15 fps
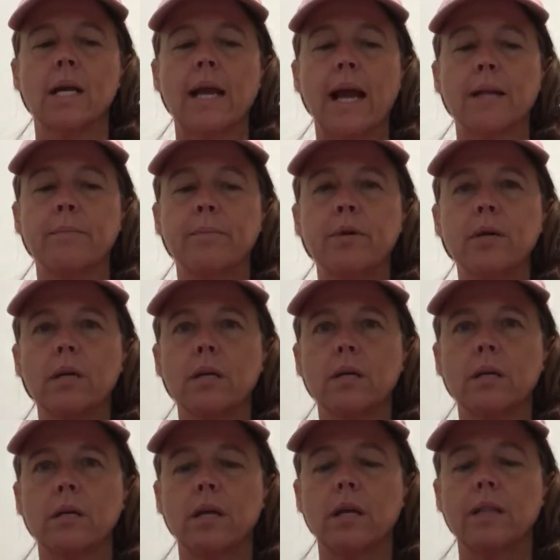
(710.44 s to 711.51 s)
guidebook
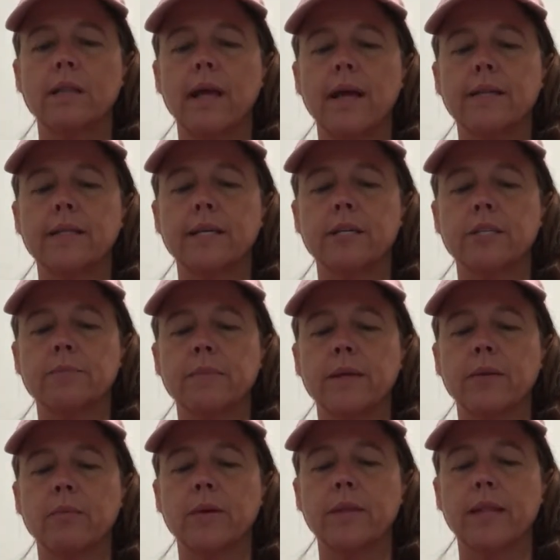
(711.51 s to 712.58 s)
that tells
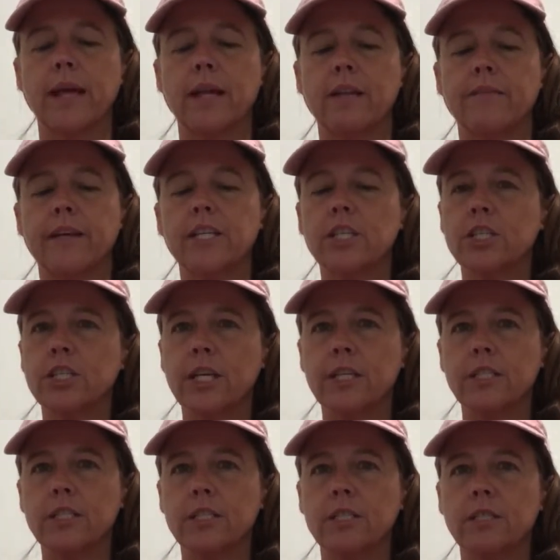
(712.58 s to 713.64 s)
me what the elevation
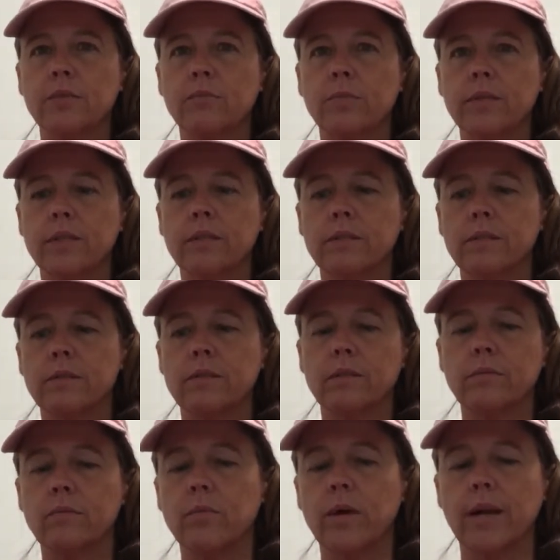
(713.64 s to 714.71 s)
changes,
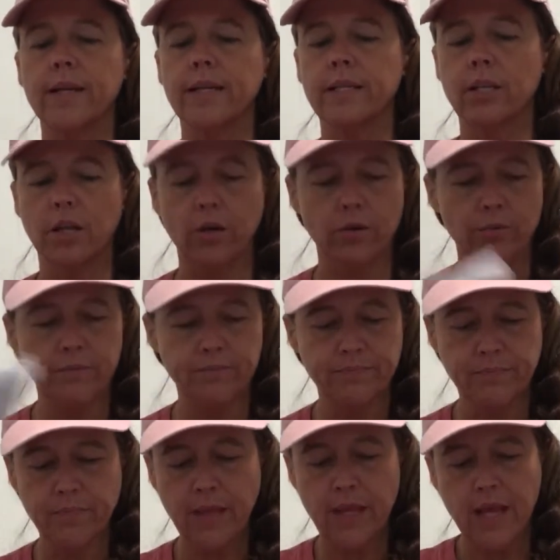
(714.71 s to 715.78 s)
where I need to go.
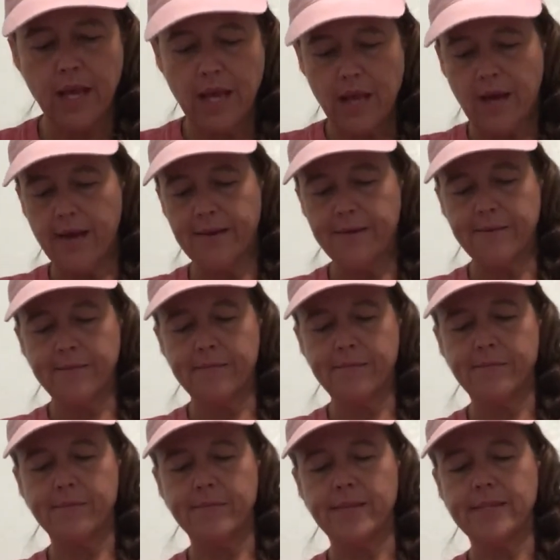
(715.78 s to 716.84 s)

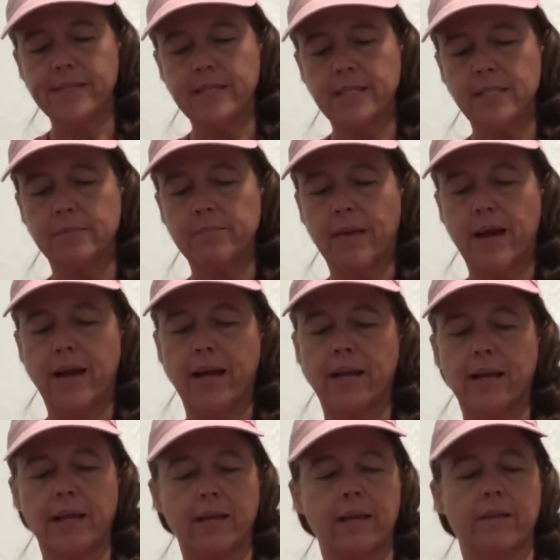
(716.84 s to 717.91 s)
This is
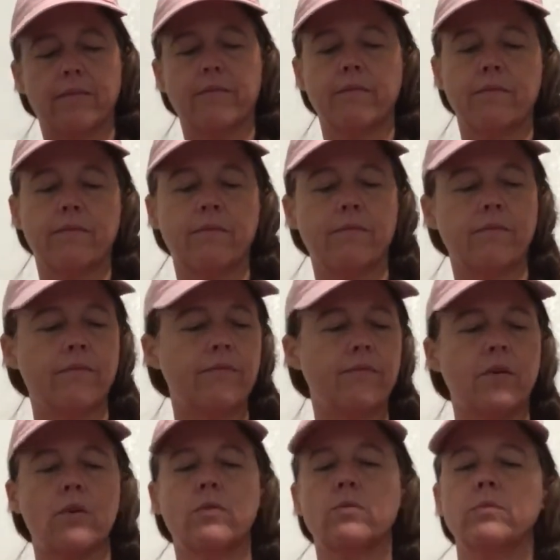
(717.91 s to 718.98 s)
my
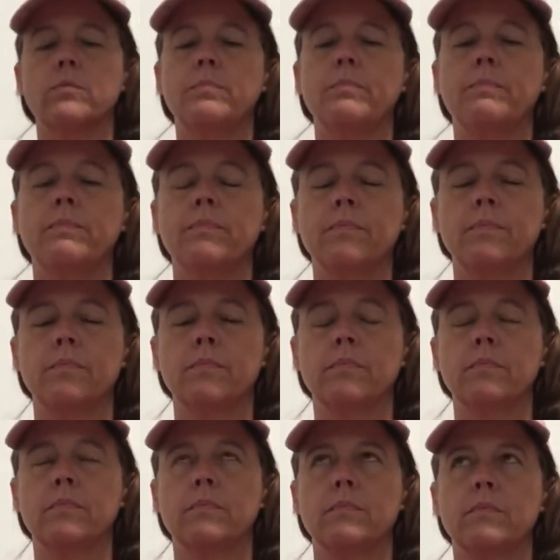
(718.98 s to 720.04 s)
phone,
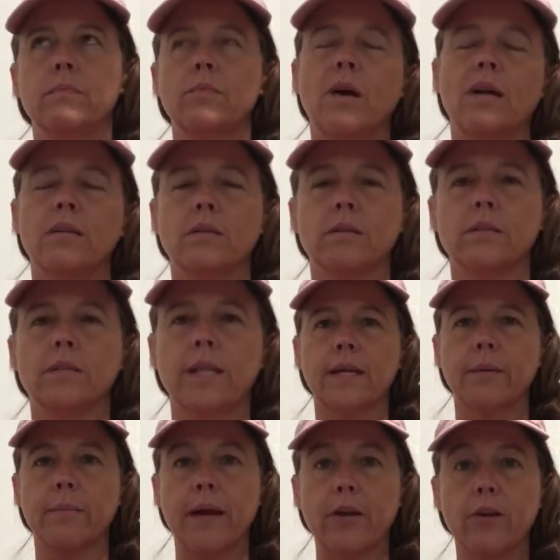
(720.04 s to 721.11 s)
well, I don't know,
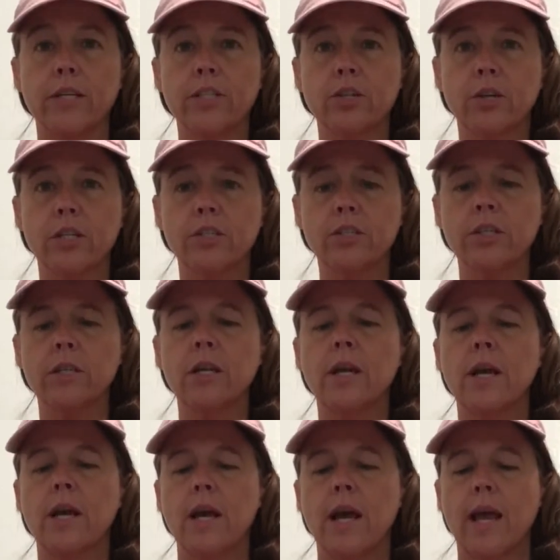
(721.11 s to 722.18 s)
like a battery charger,
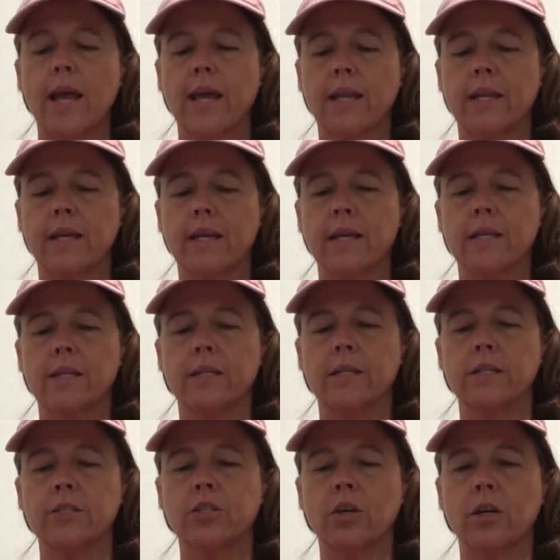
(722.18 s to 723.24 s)
and it can
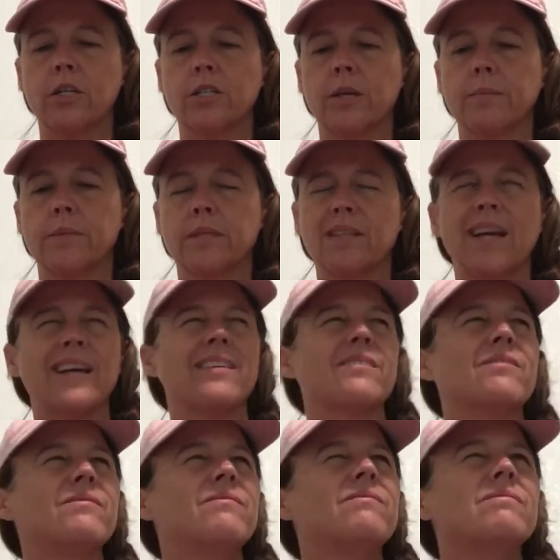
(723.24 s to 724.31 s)
charge up to like
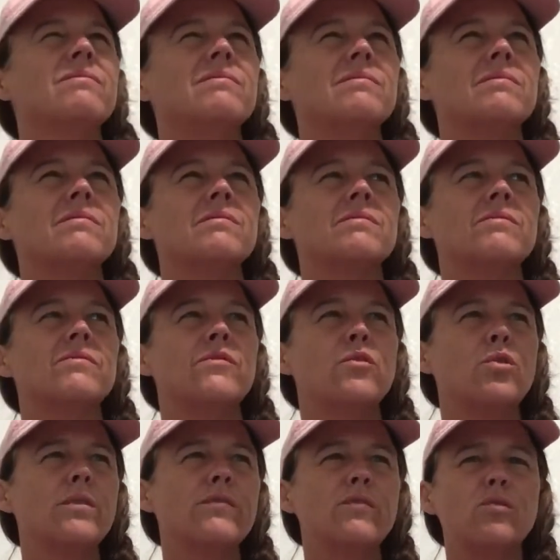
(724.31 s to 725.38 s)

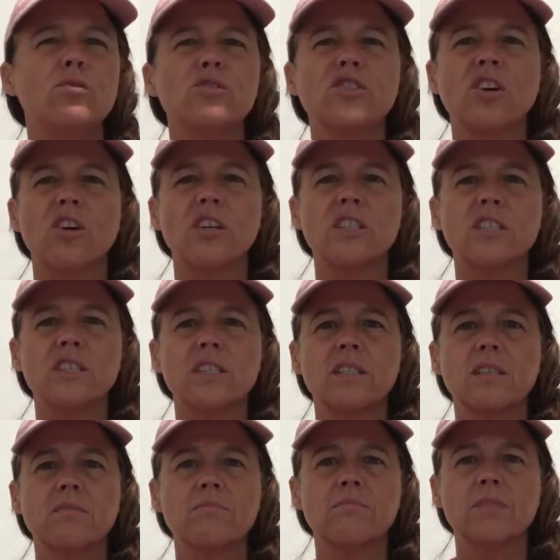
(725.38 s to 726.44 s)
4 full
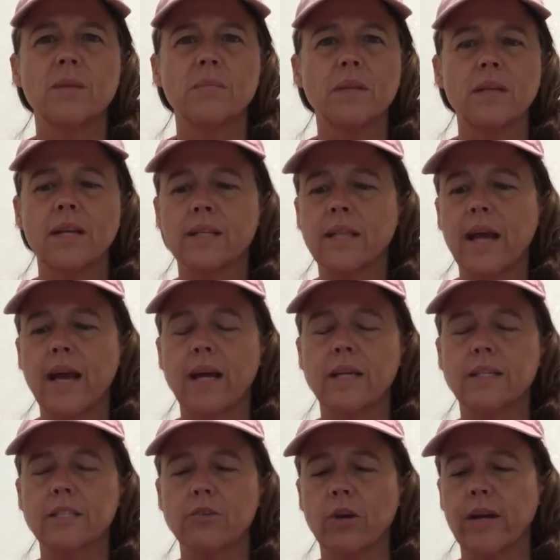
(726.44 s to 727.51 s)
charges, something like that.
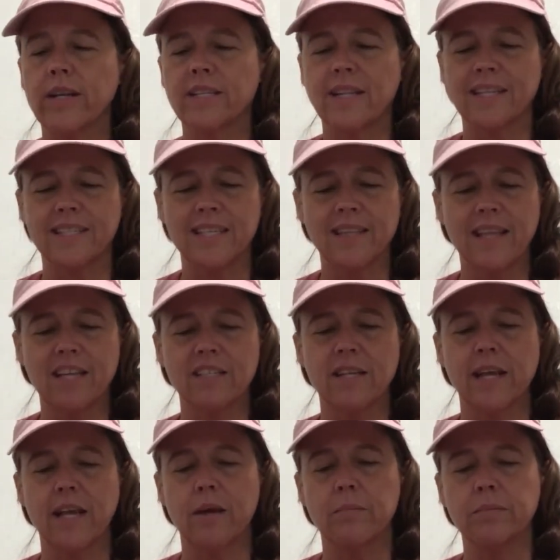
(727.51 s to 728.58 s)
It's great. It's like 10,000
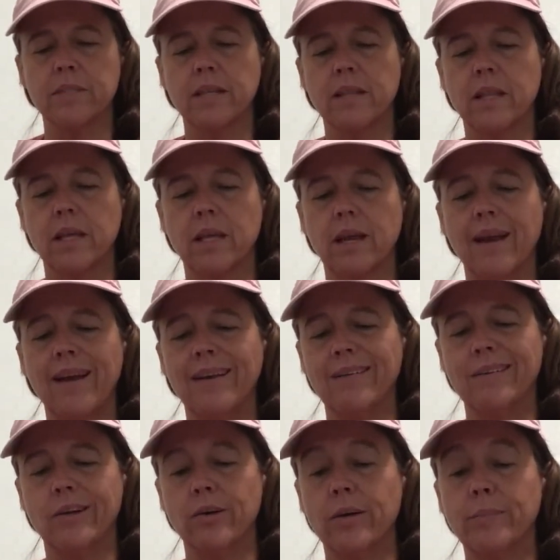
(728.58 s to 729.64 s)
amps, I think. I
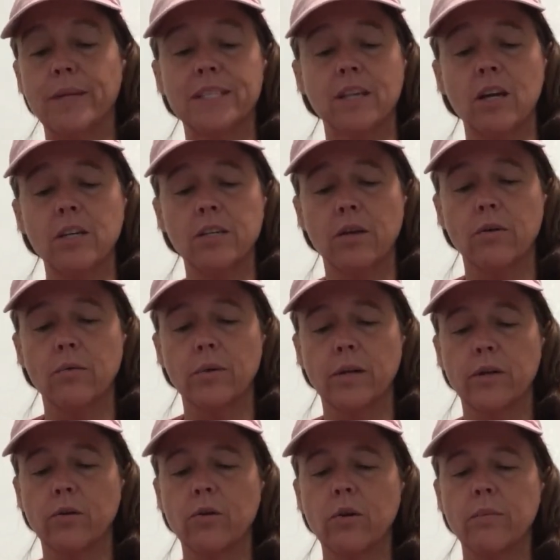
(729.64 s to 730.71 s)
don't know. But it's also
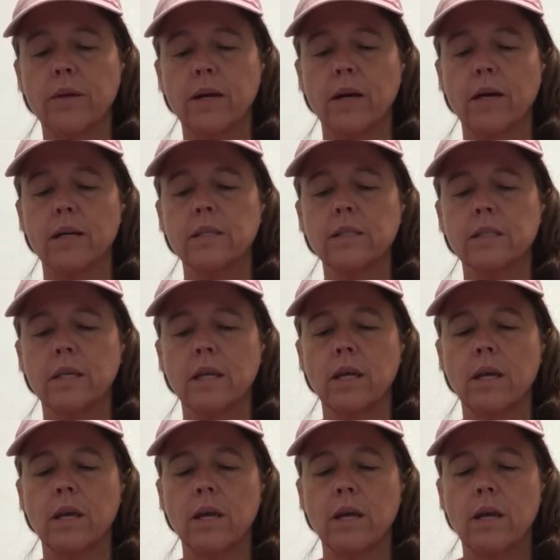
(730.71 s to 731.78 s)
really cool because
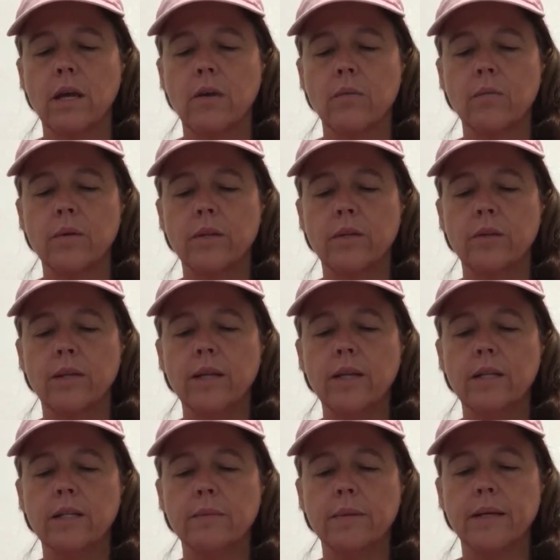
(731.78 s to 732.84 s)
when you need
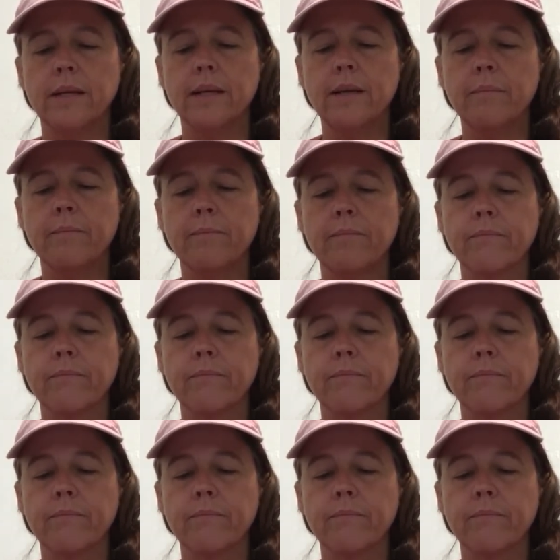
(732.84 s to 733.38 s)
it to be,